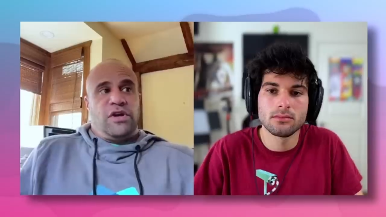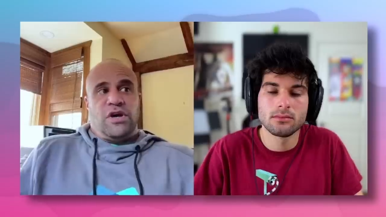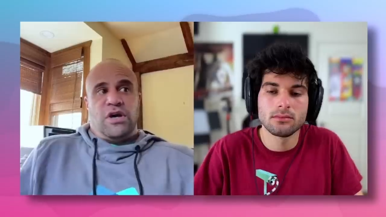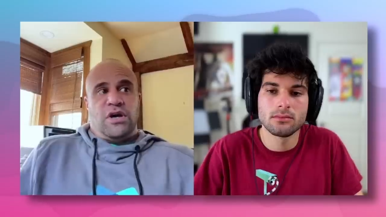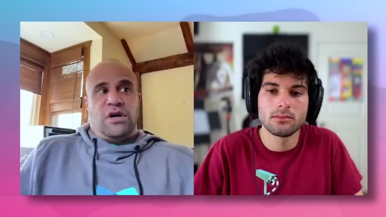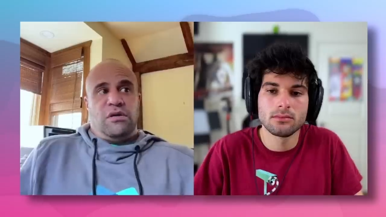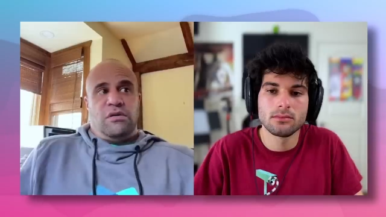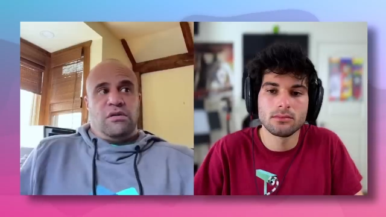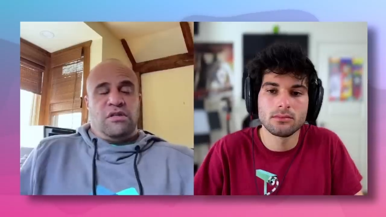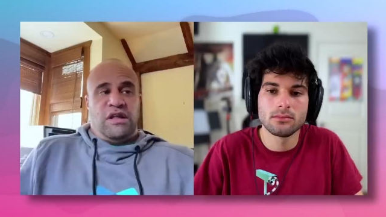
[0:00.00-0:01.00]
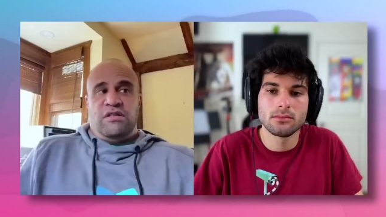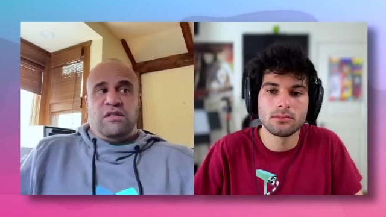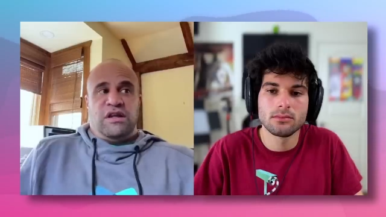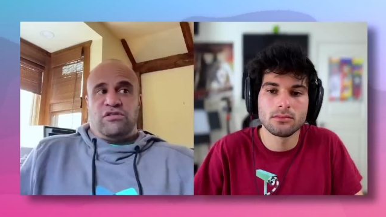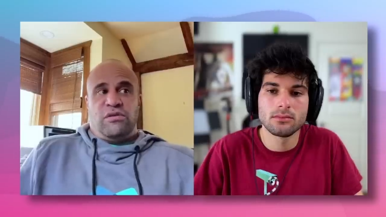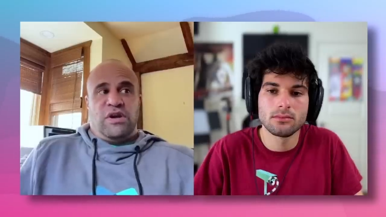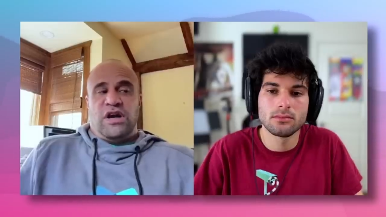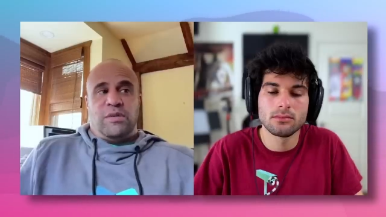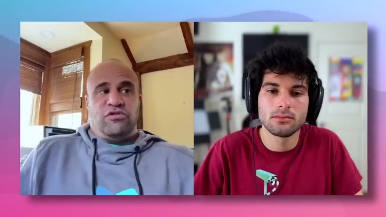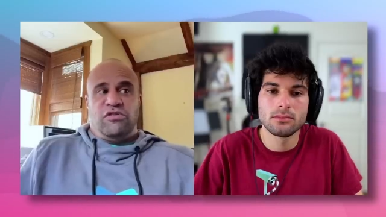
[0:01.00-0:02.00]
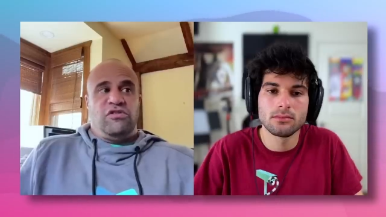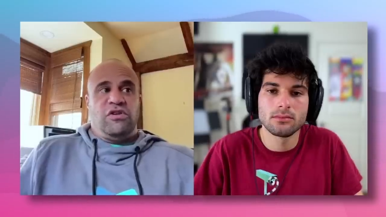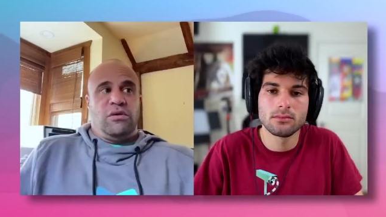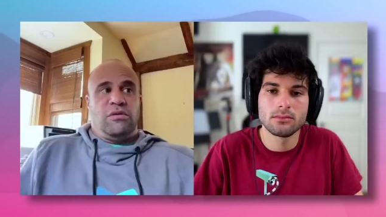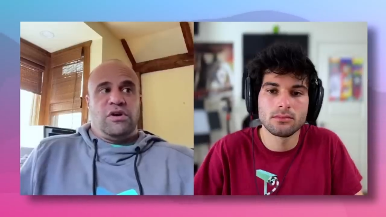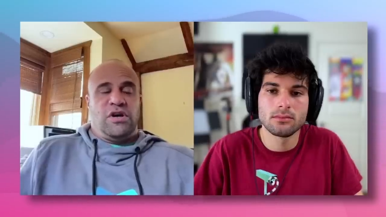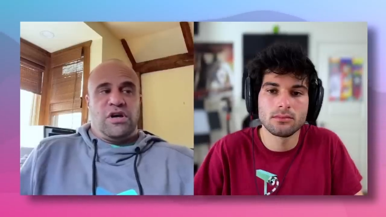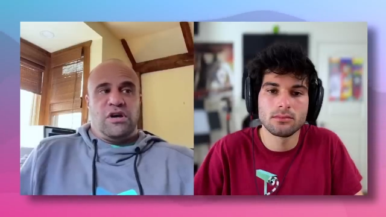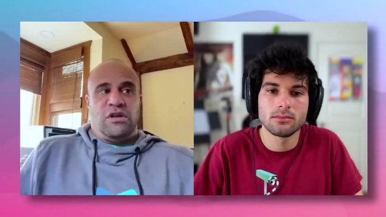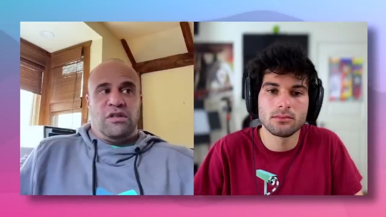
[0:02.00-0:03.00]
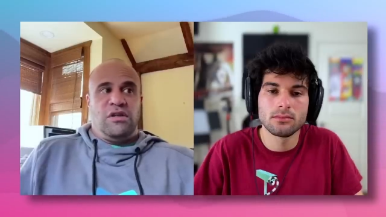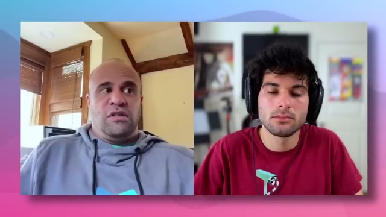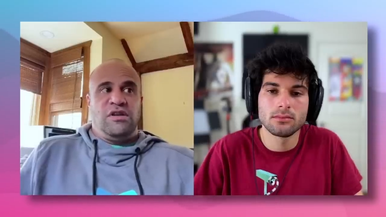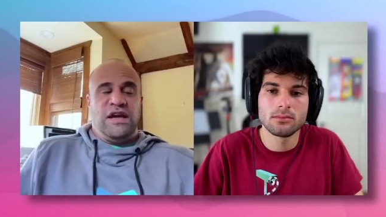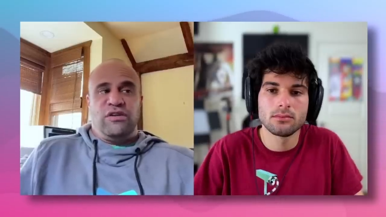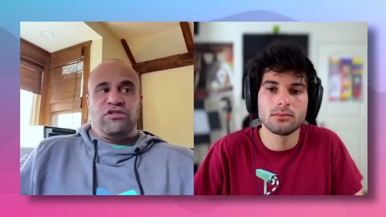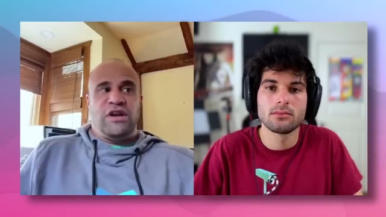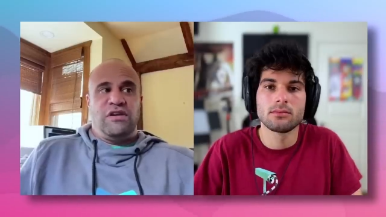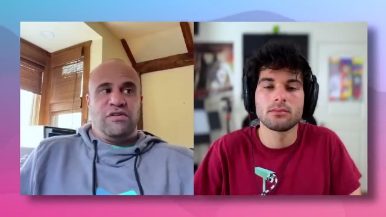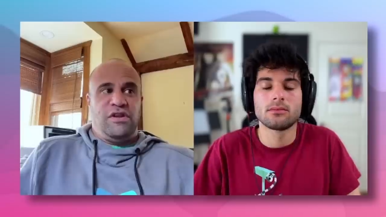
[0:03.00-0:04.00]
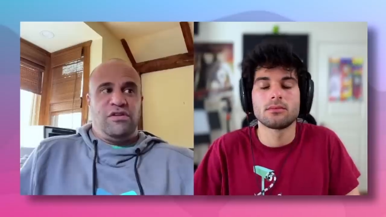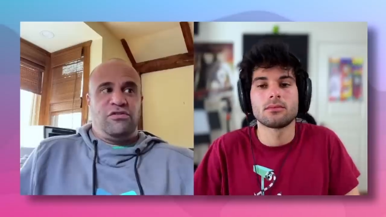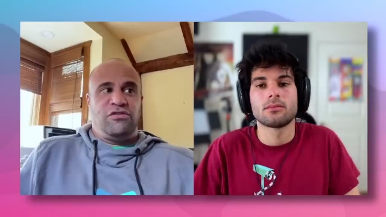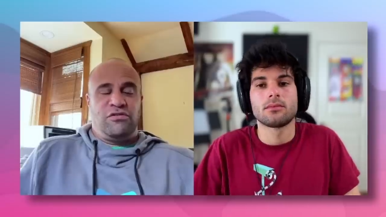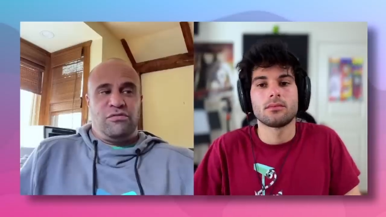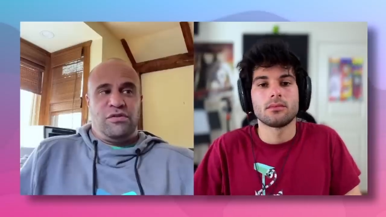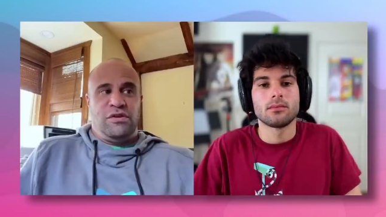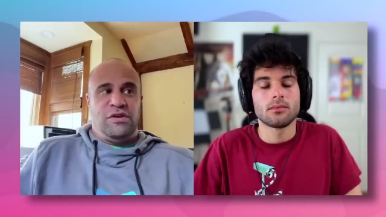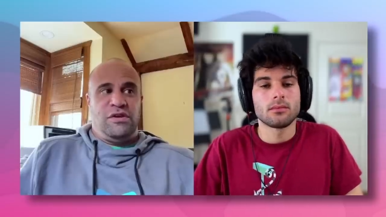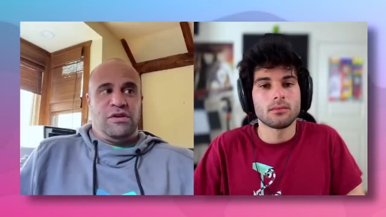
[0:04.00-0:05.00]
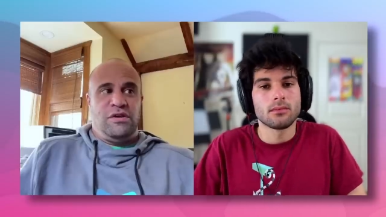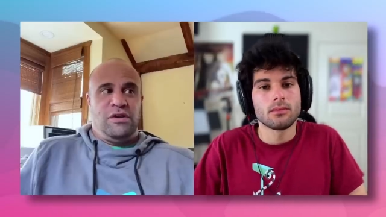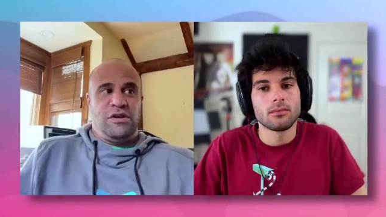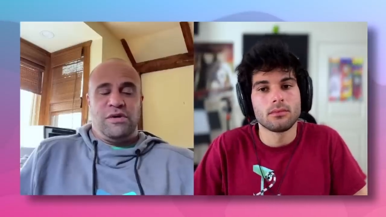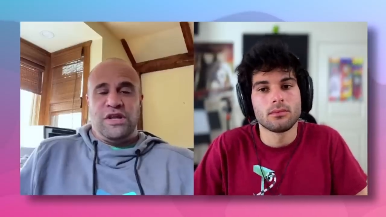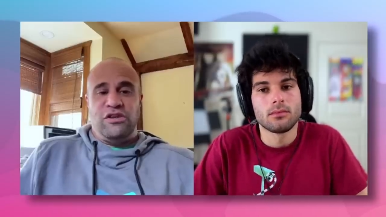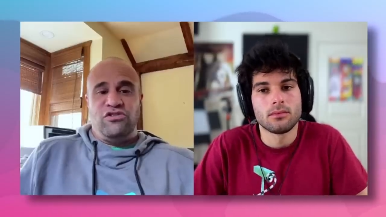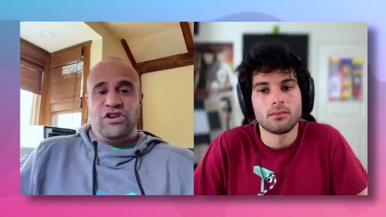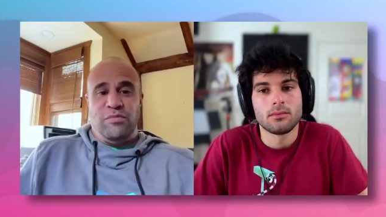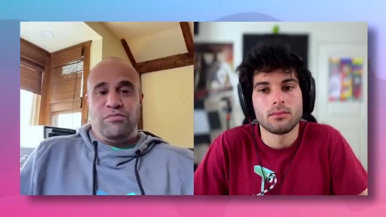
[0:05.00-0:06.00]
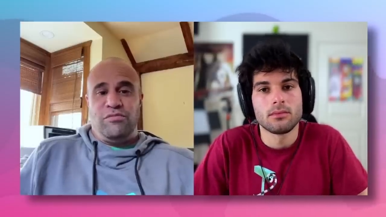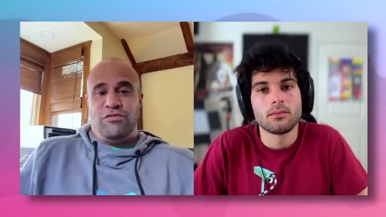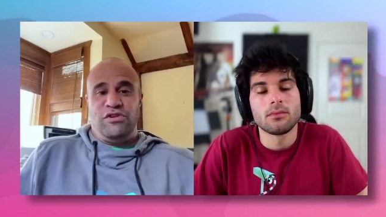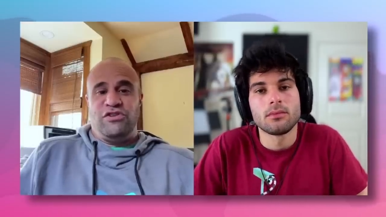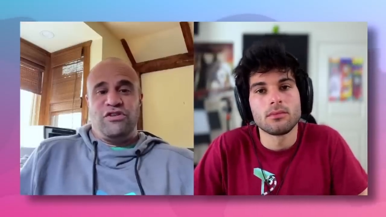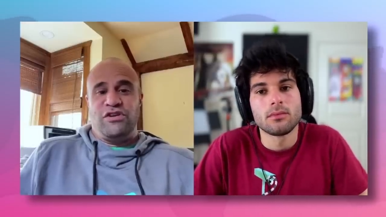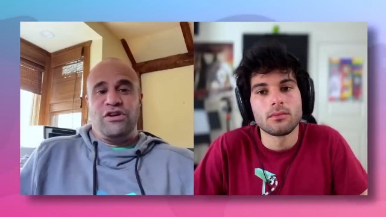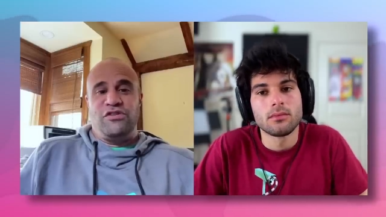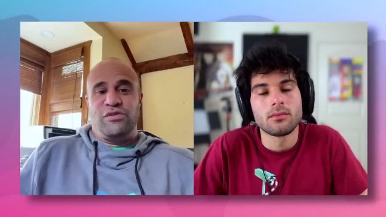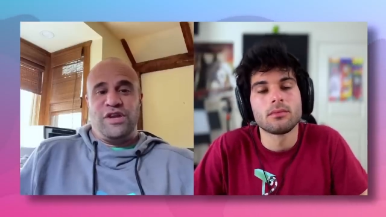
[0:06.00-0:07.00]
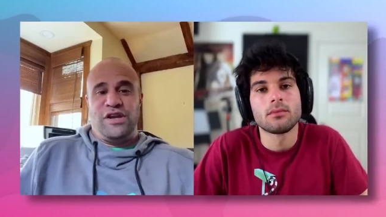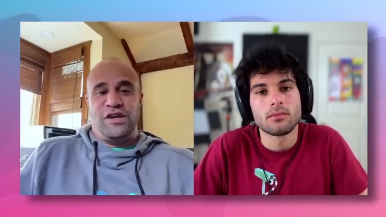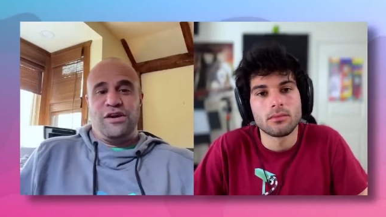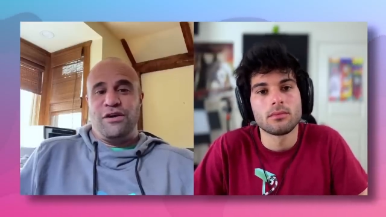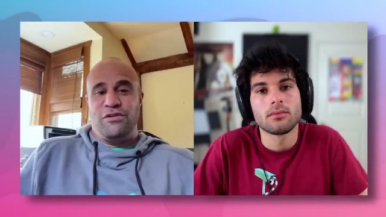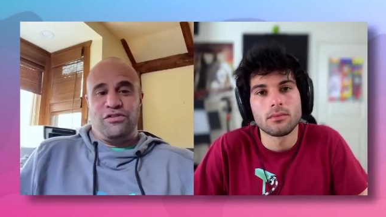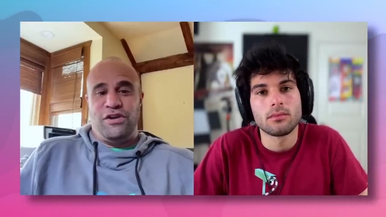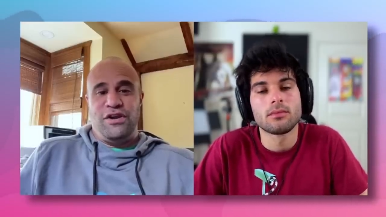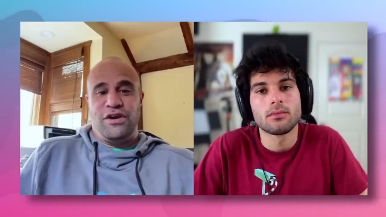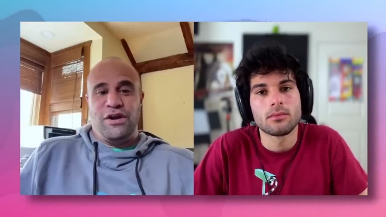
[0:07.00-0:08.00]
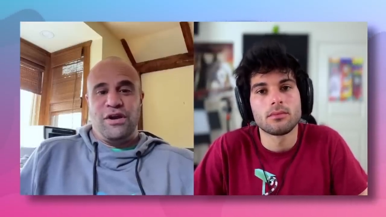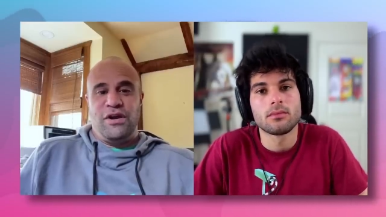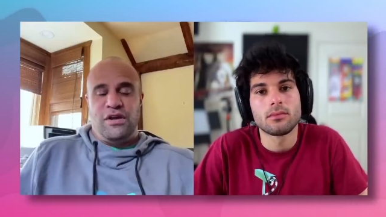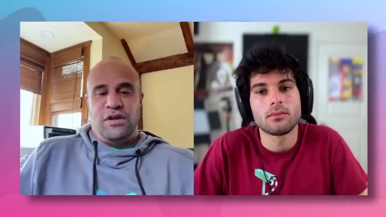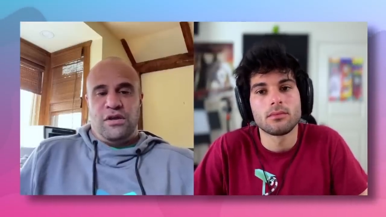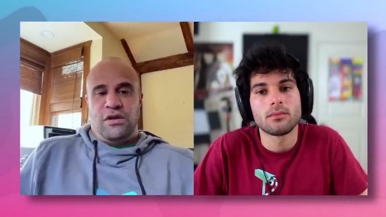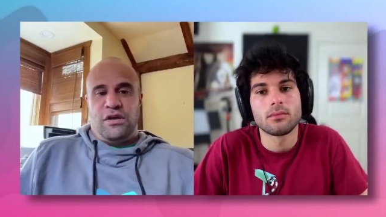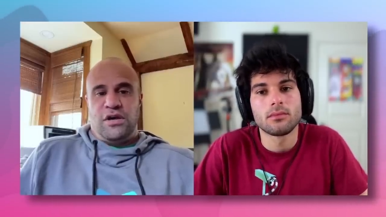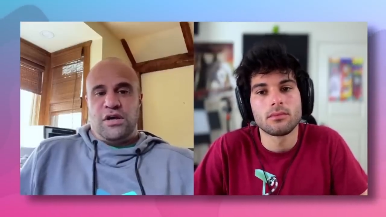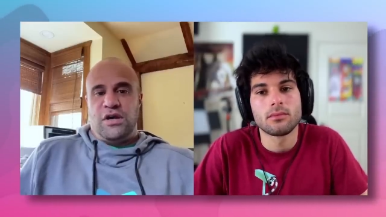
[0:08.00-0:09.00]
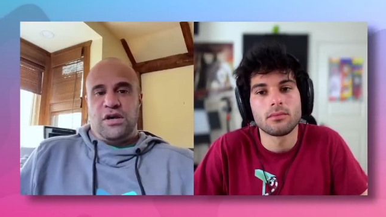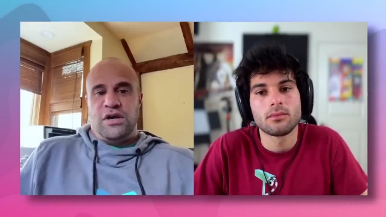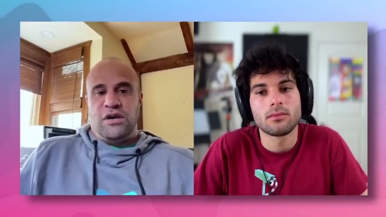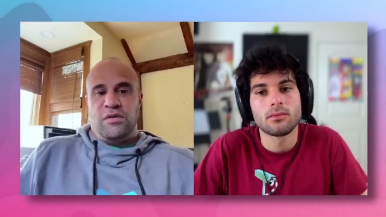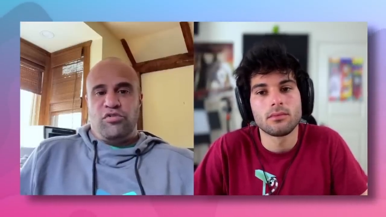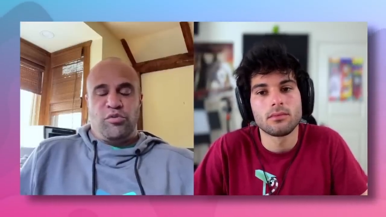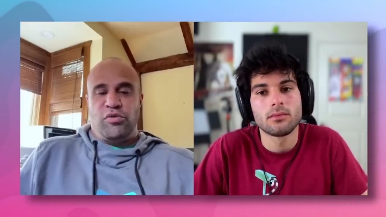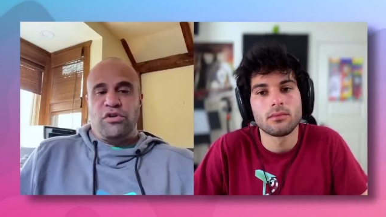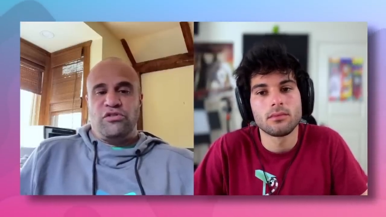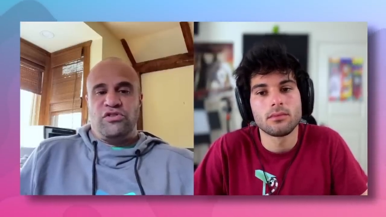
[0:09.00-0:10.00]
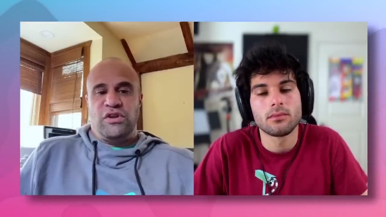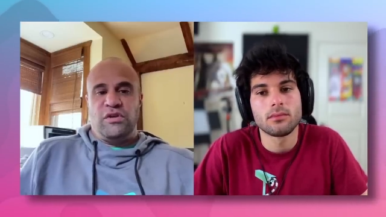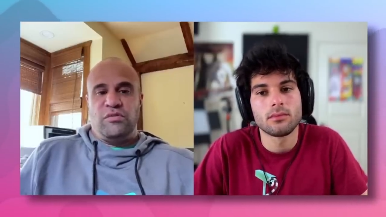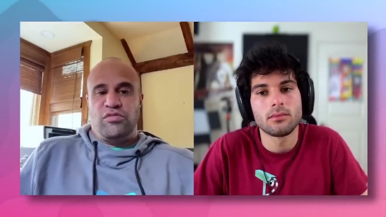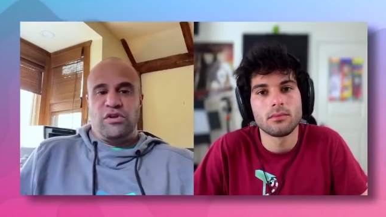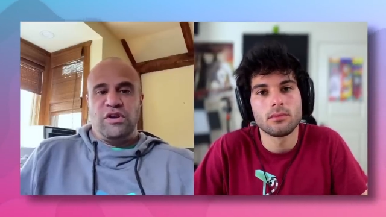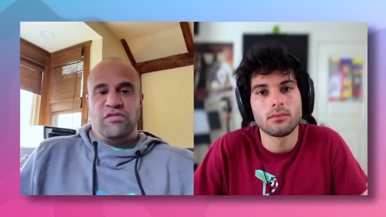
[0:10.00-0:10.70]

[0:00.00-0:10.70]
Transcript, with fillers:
Speaker 1: uh, that that's a great option too. Uh, the the downside of it is you know, it ain't cheap. We charge $129 a year uh, per person, per